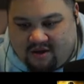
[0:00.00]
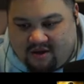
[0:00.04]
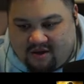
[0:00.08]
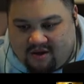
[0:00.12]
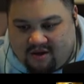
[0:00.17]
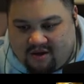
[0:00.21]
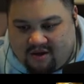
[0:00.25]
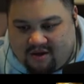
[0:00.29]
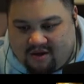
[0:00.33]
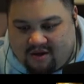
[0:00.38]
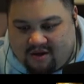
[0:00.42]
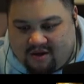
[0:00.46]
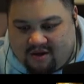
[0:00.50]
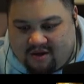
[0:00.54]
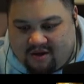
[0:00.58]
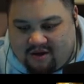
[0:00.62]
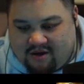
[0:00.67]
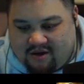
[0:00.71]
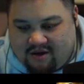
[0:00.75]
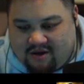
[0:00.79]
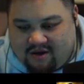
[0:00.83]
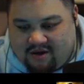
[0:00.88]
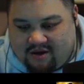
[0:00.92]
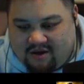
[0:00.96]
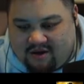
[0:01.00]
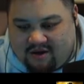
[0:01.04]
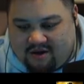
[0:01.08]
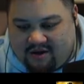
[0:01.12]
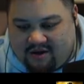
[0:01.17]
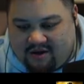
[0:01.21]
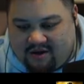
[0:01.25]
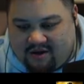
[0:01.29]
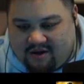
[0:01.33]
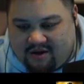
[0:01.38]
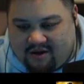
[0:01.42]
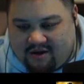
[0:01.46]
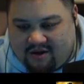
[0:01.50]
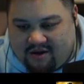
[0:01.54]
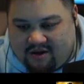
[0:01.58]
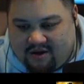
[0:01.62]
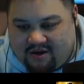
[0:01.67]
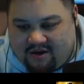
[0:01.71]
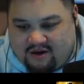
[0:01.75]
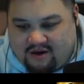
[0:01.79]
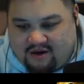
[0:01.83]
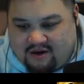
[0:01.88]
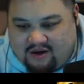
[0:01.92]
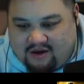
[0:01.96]

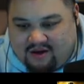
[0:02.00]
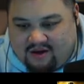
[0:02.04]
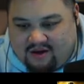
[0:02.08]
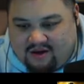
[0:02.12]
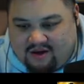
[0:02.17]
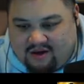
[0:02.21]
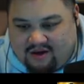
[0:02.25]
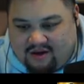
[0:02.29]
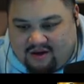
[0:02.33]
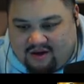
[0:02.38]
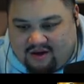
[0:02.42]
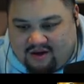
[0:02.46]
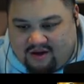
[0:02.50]
(no one is talking)